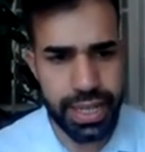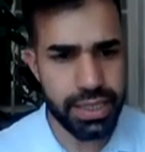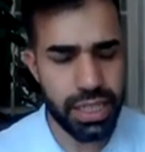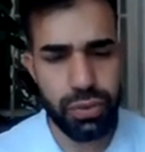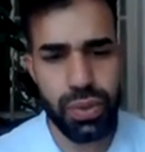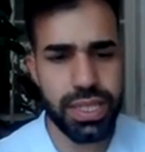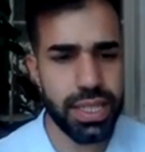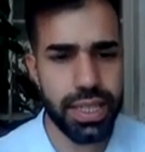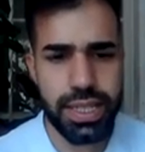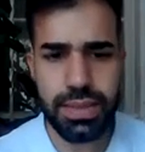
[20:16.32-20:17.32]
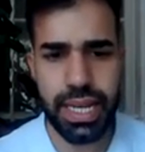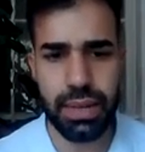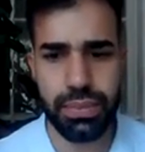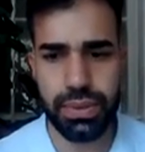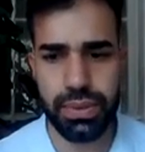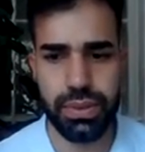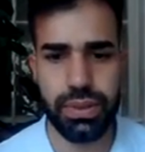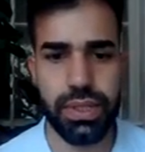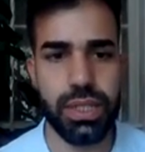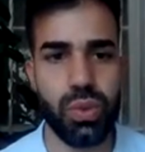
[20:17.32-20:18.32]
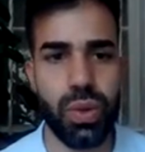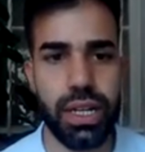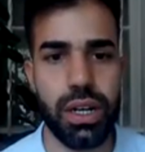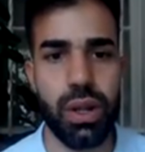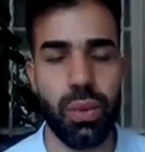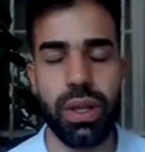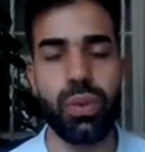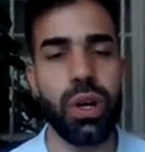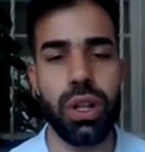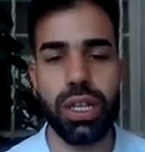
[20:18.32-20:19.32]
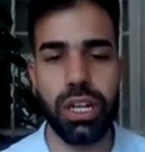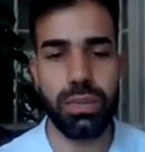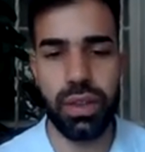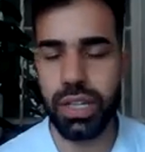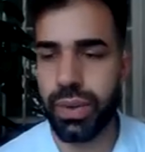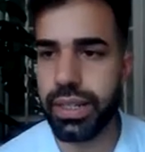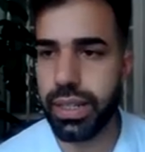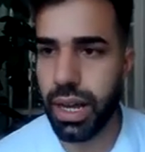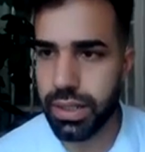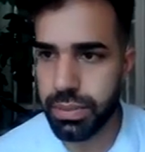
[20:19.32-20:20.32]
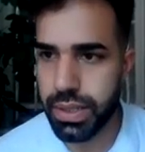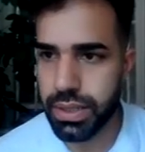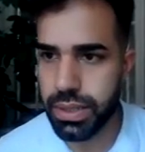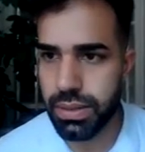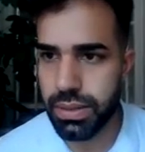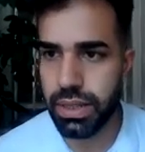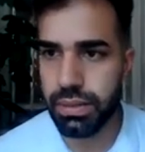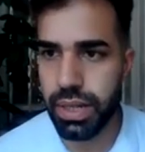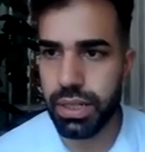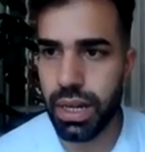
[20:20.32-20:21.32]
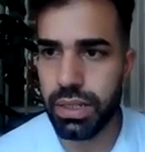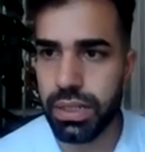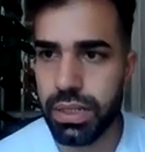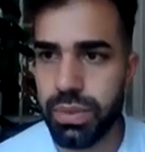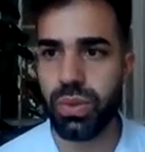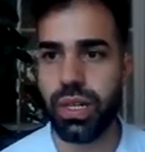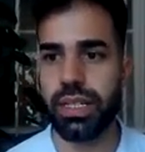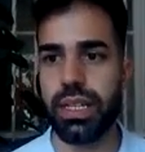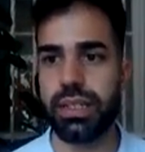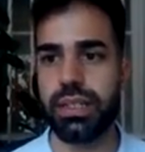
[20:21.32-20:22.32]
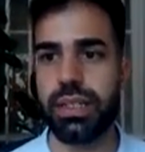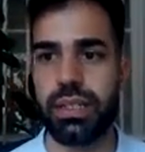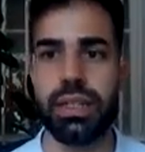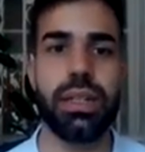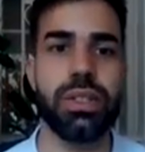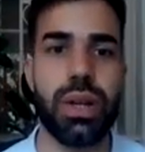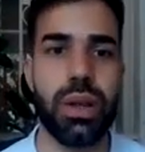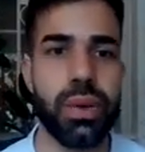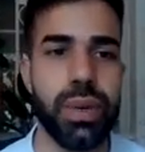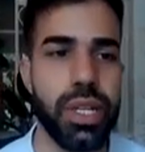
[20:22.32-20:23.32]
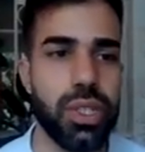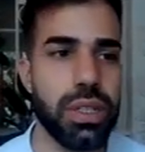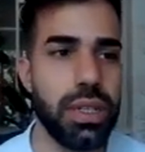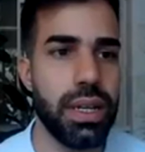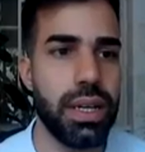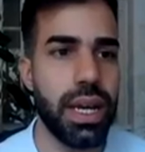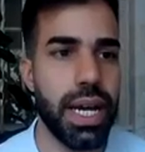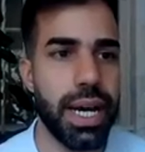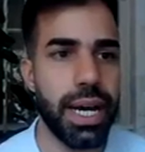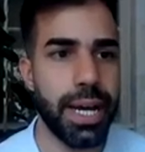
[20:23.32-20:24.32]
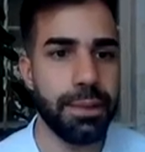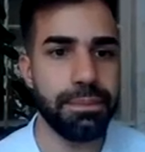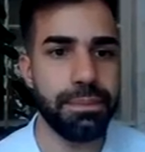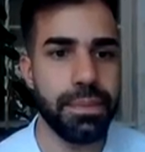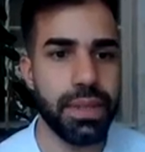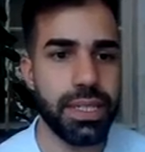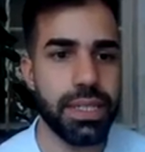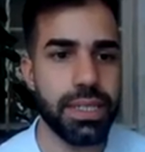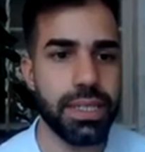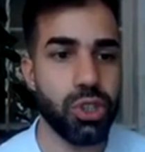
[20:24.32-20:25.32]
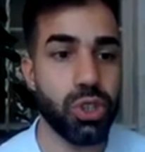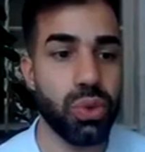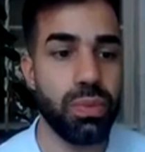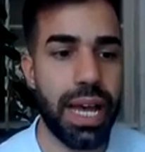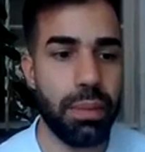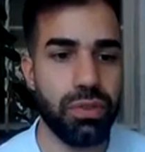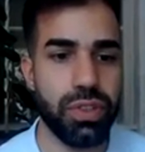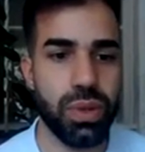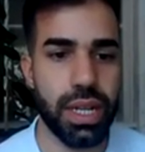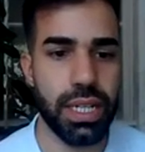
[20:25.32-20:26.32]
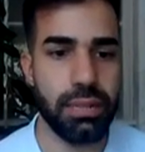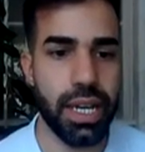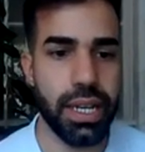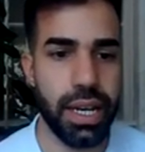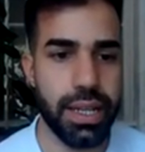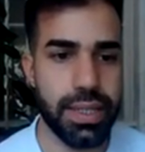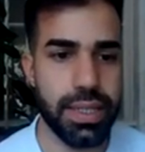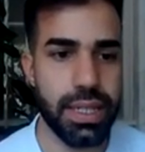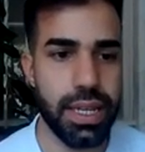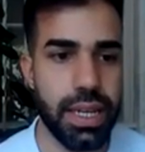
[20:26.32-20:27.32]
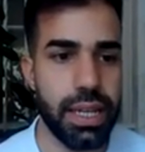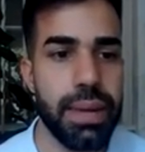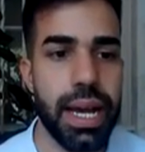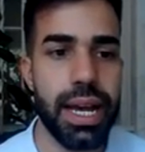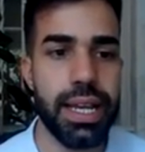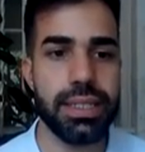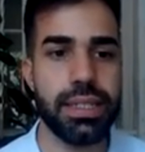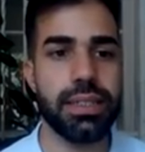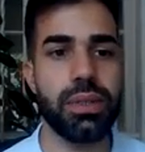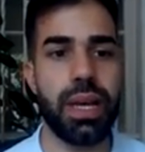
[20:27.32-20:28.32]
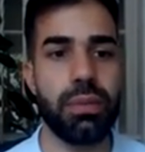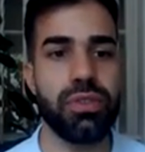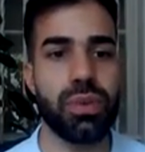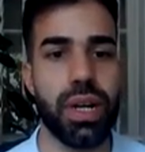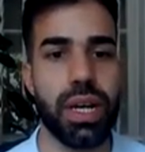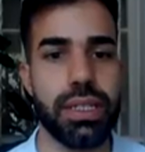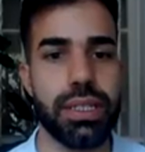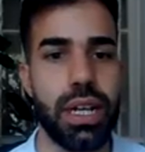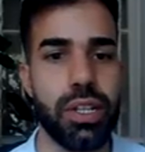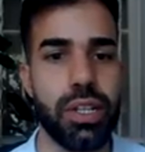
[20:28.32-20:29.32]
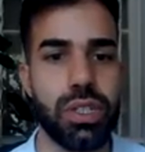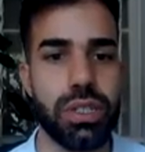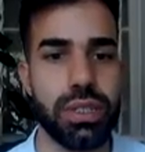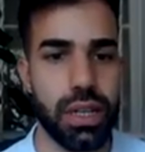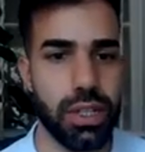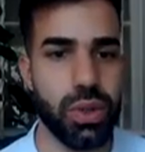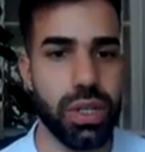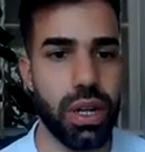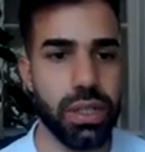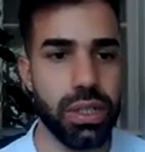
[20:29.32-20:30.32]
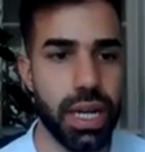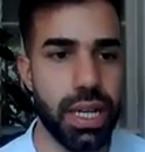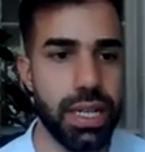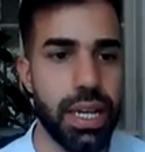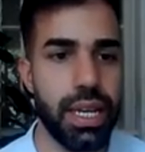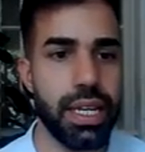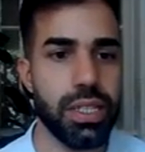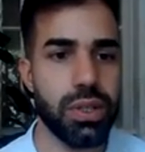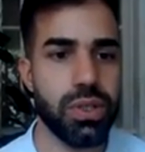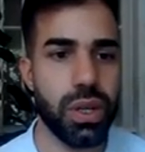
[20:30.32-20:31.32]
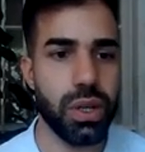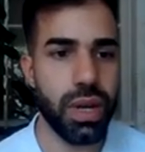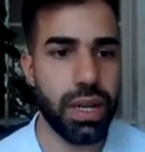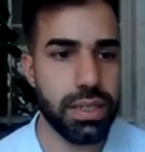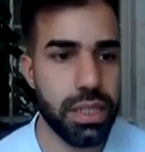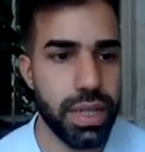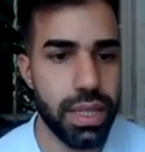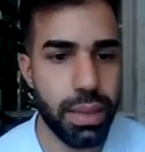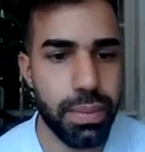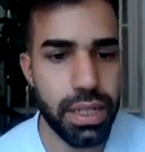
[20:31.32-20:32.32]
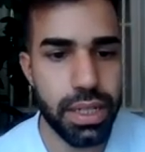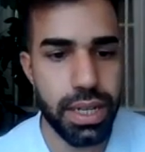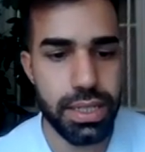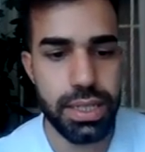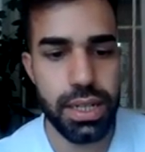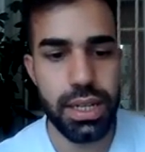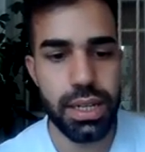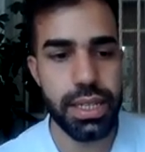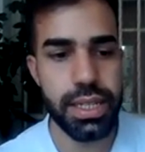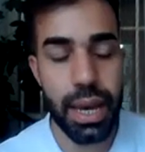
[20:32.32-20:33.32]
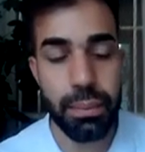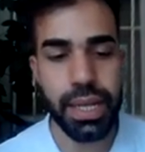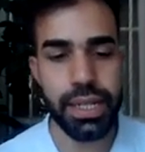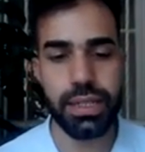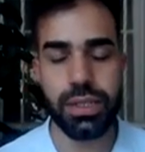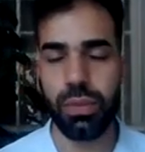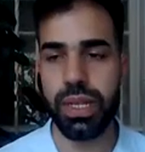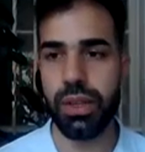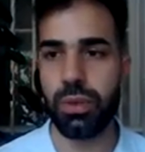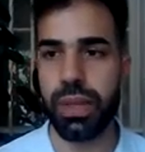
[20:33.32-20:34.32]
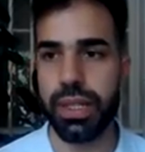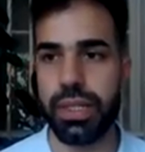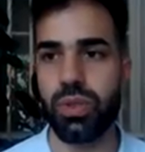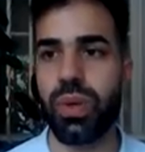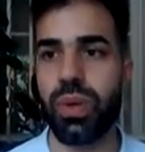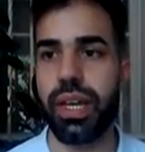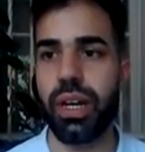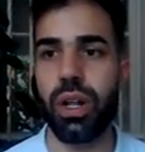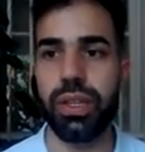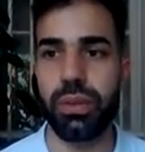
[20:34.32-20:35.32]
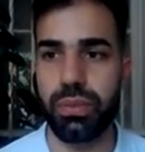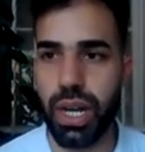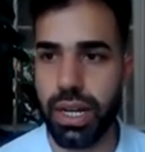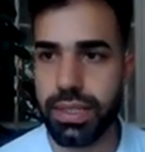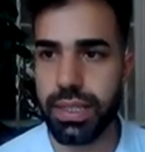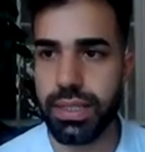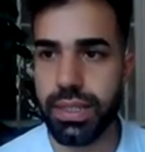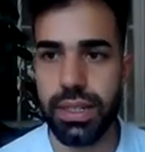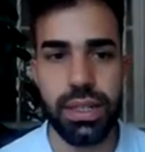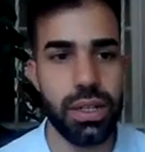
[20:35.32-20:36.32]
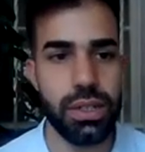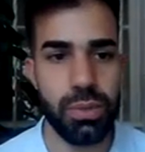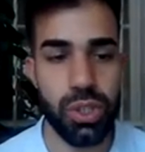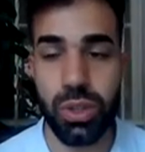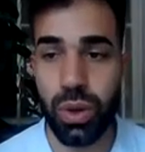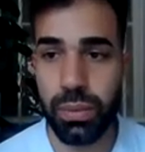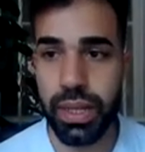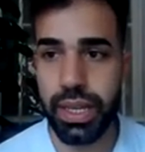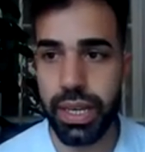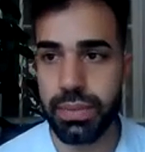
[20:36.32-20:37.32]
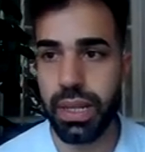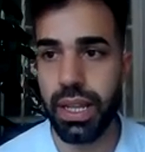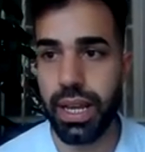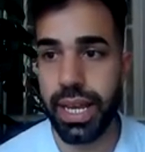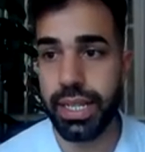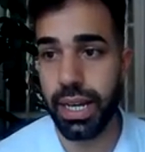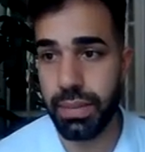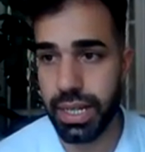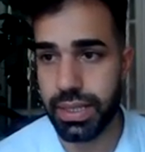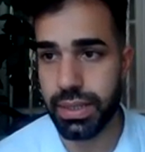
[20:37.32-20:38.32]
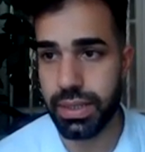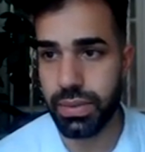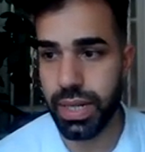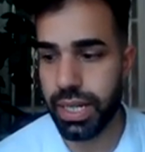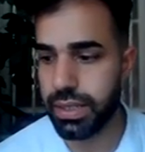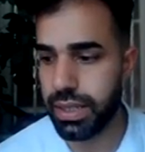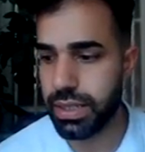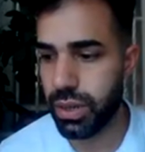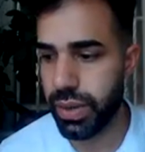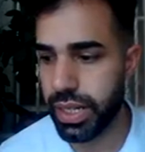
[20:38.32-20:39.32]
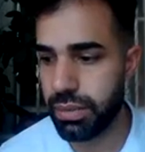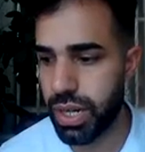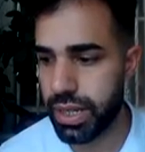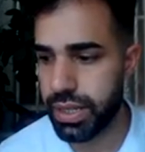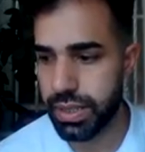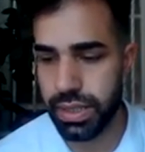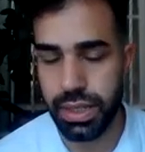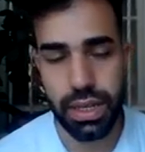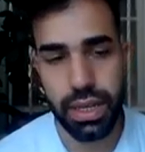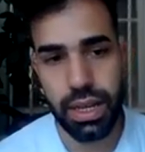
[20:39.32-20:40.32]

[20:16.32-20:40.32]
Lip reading: And if we see this map, this is what I call, well, we all hear about the Iranian octopus, right? The Iranian octopus, where it sends its tentacles around the region. This is the true map of Iran in my eyes. In my eyes, this is the map of Iran. It's not just the country called Iran. It's also Iraq, Syria, Lebanon, Gaza, Yemen, and so many other places where they hold their proxies, most notably Hezbollah and Hamas, right? These are Iranian proxies.